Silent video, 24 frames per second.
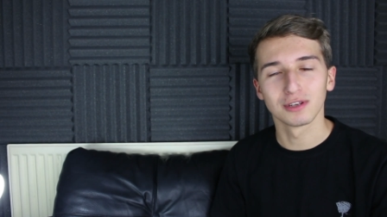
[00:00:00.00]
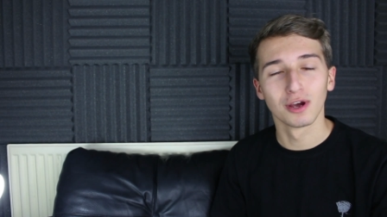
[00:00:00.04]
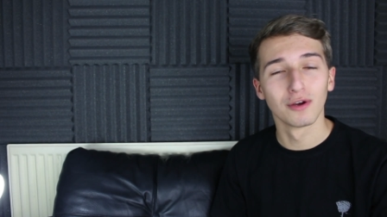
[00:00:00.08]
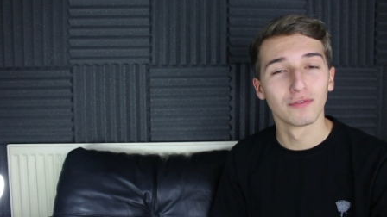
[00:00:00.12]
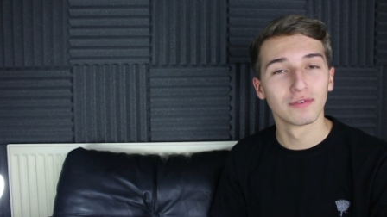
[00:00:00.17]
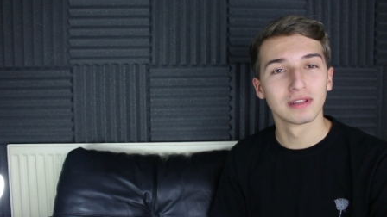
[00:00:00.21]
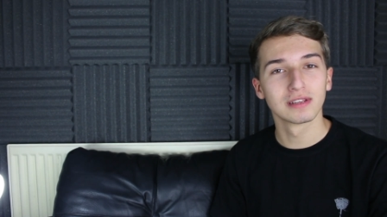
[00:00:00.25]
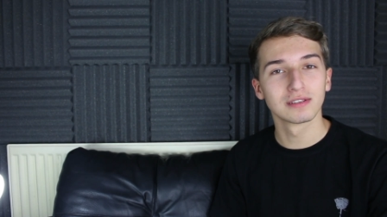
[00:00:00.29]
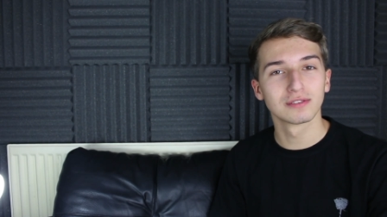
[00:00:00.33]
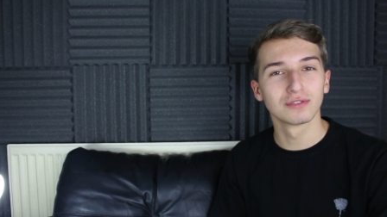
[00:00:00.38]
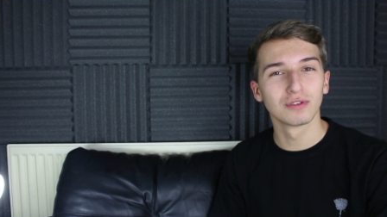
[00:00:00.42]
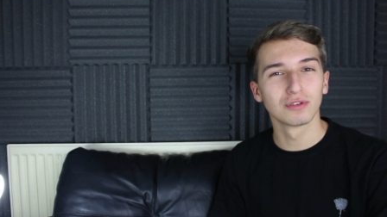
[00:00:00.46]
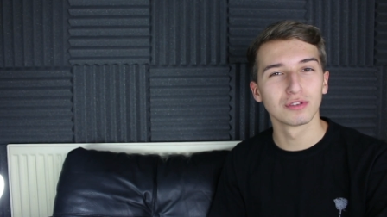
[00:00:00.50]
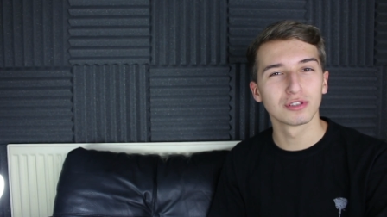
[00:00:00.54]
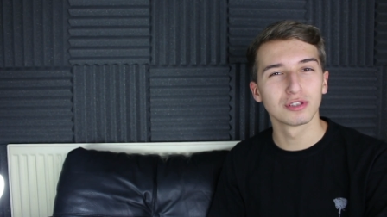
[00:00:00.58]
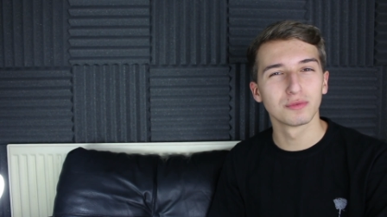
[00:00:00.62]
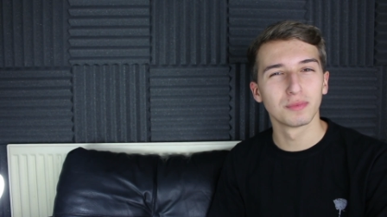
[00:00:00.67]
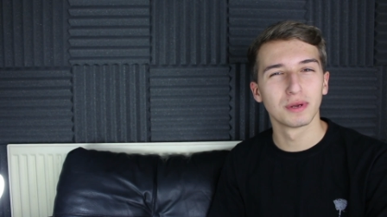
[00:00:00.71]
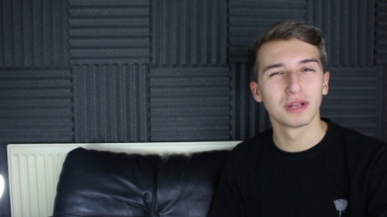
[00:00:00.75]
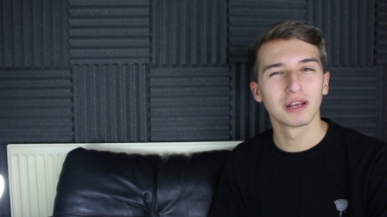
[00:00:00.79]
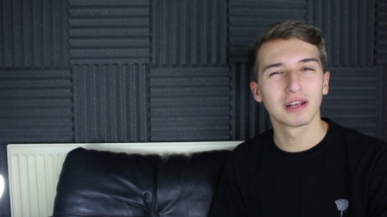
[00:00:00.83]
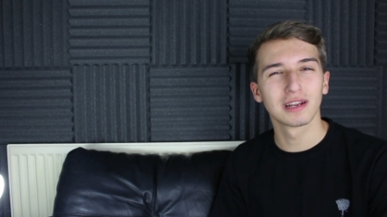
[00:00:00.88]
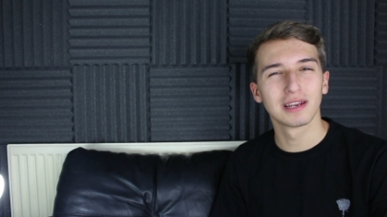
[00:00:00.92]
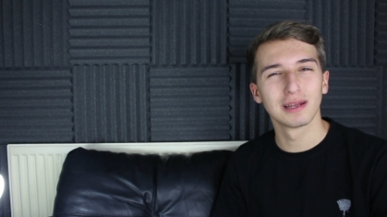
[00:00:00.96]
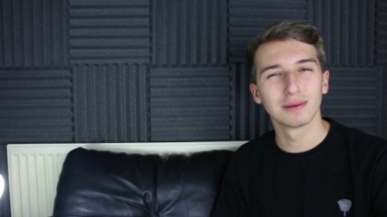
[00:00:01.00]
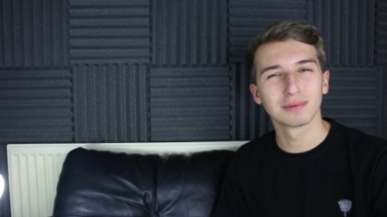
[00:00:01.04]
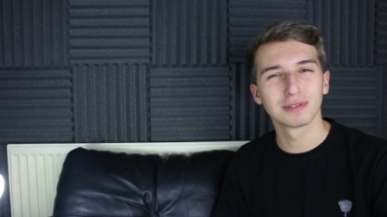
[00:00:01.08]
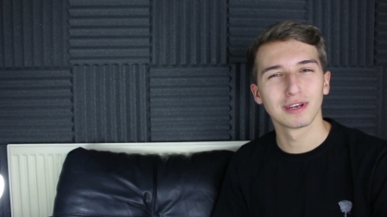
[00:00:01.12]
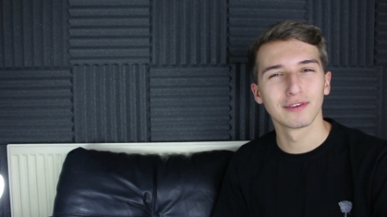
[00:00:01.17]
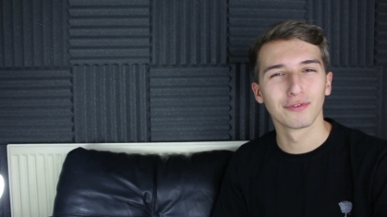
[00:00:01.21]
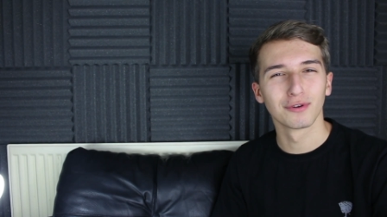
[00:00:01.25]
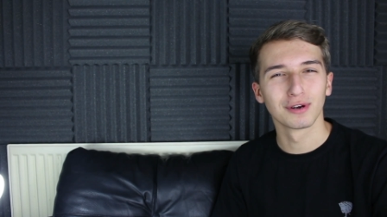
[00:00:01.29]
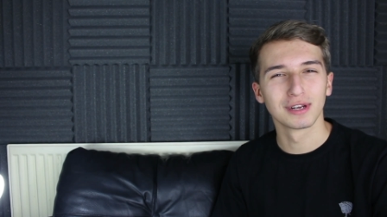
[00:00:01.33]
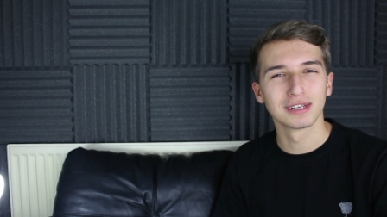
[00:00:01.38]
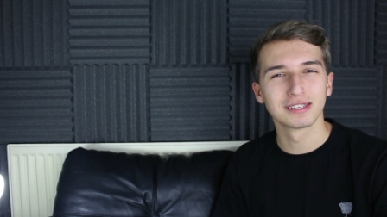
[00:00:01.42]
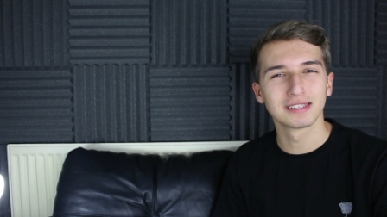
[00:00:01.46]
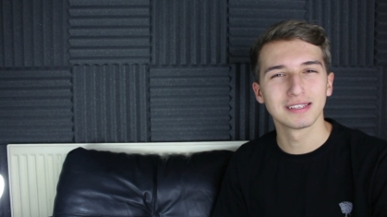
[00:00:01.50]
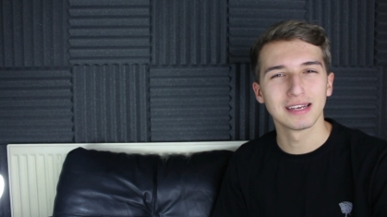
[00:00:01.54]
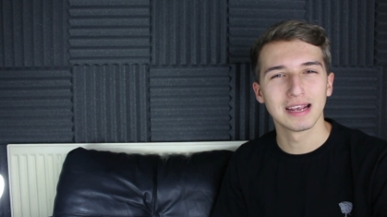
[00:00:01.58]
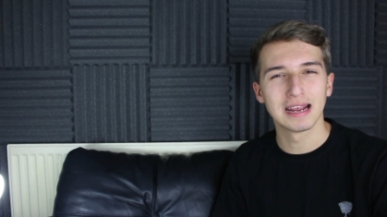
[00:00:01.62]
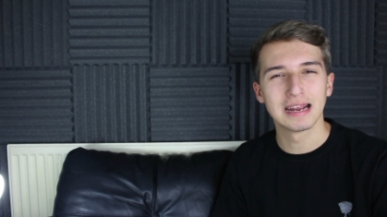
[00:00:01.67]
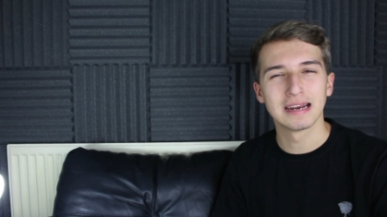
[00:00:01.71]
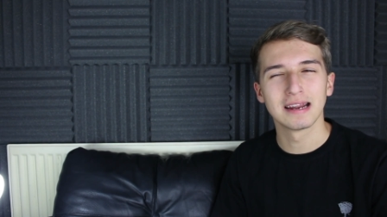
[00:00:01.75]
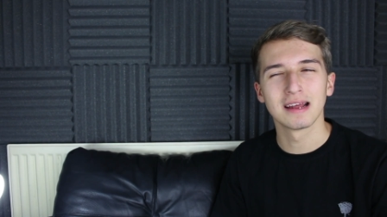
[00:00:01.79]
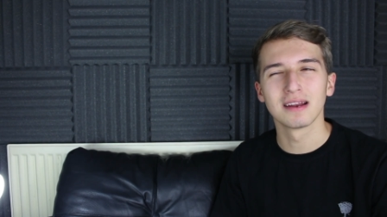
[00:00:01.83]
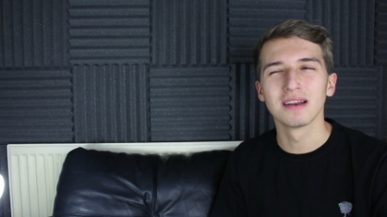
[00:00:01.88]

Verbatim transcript: Hopefully there's not too many clips I've already seen.